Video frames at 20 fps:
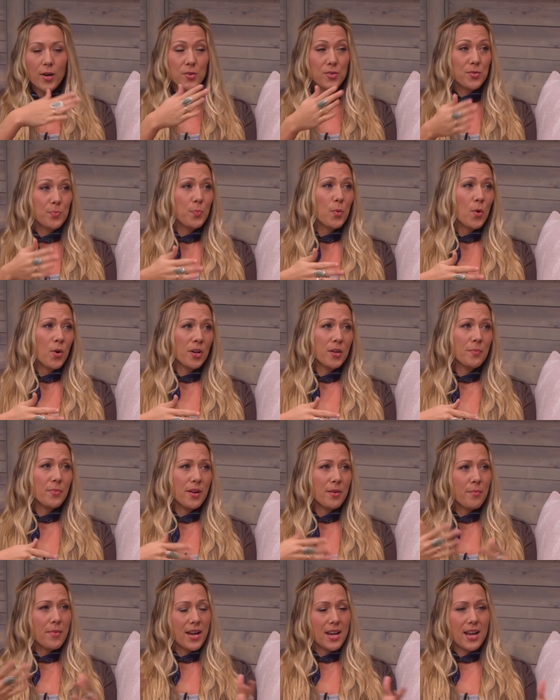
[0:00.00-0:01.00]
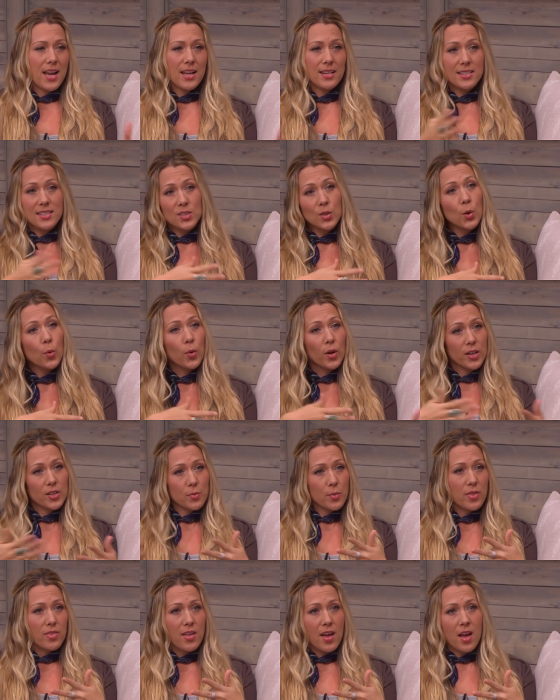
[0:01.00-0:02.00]
I was born, but my dad still worked
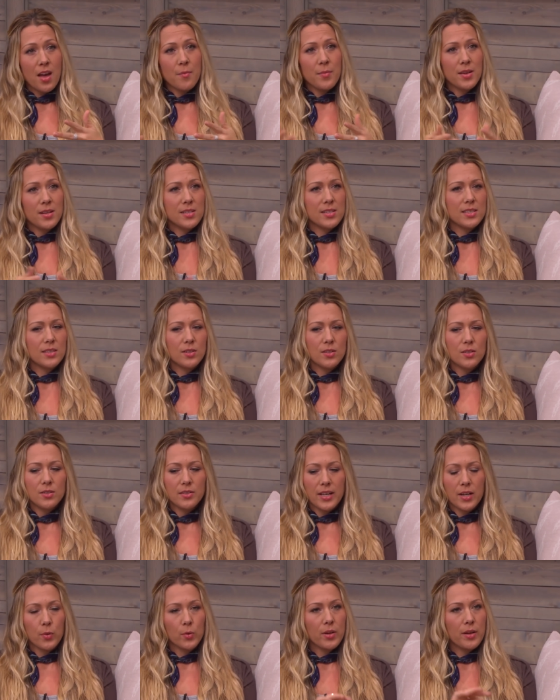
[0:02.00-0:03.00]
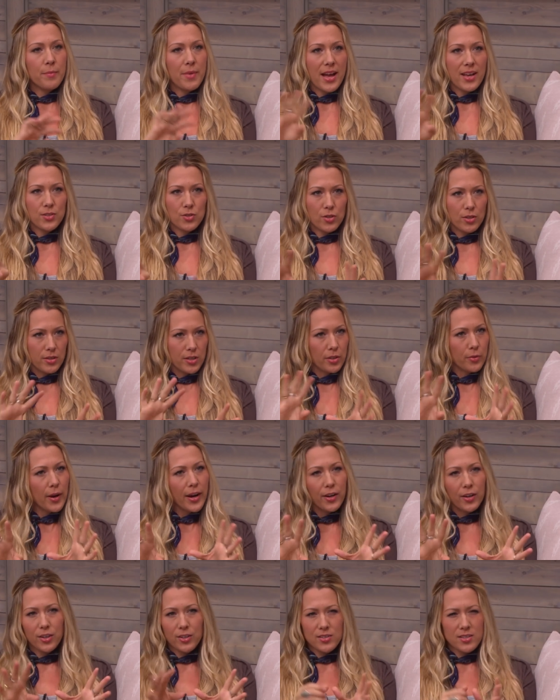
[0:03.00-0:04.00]
with them and still like remastered their
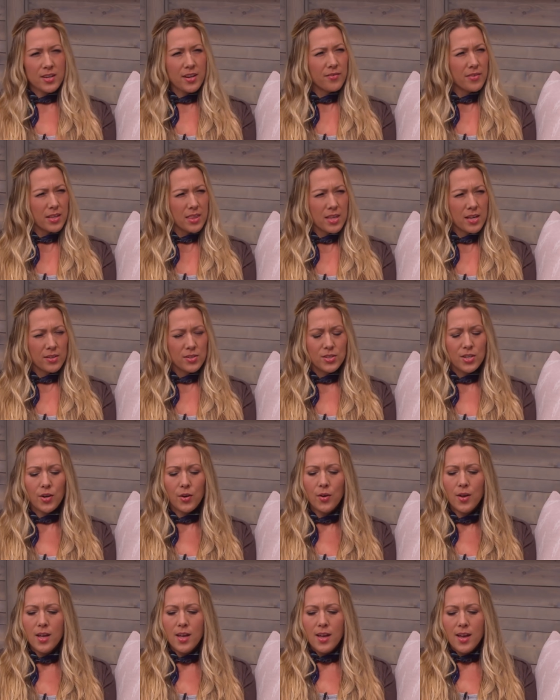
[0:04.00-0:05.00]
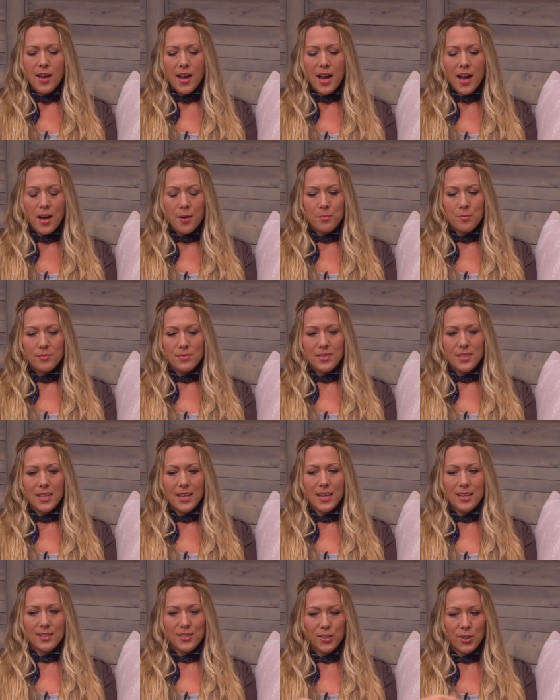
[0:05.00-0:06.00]
records and everything. So um, to
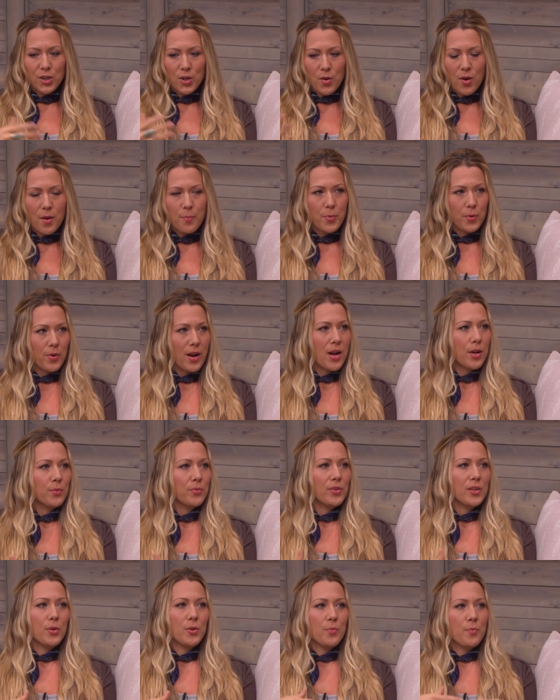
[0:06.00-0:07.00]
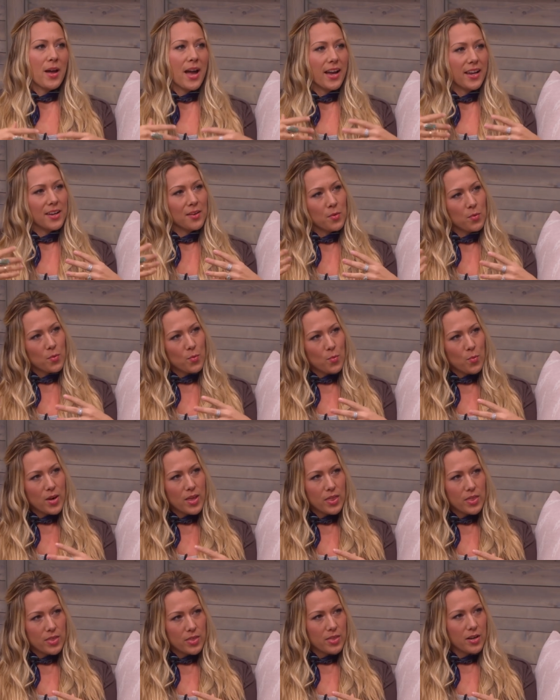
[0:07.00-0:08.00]
get to grow up around Fleetwood Mac and
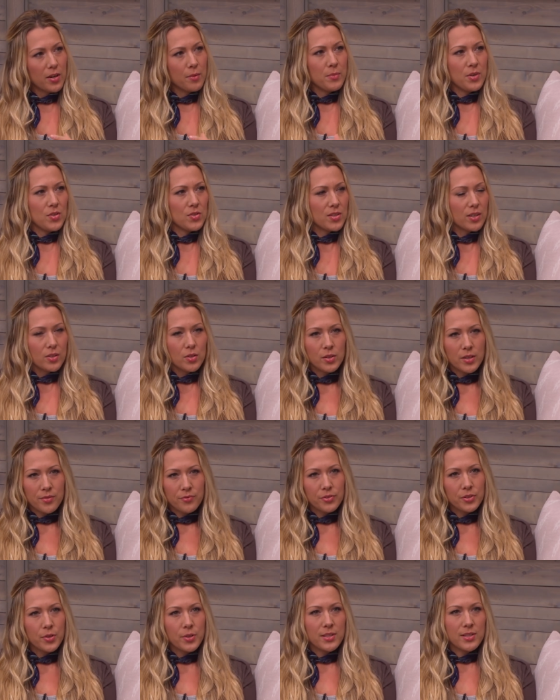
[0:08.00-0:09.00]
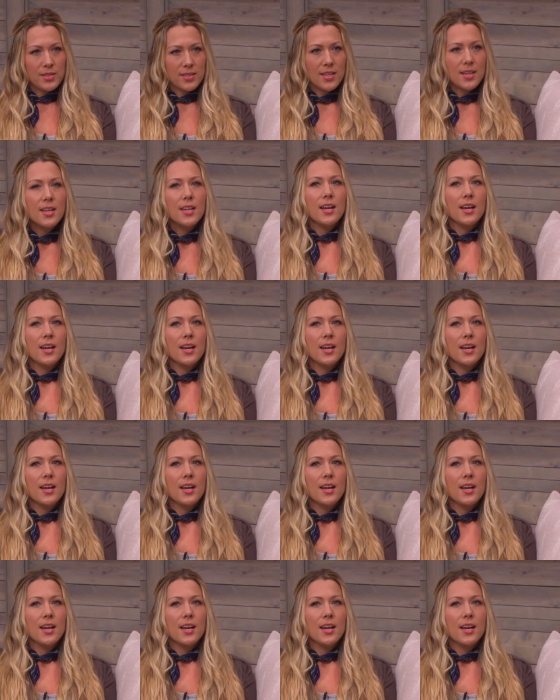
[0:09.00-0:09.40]
with their musical influence,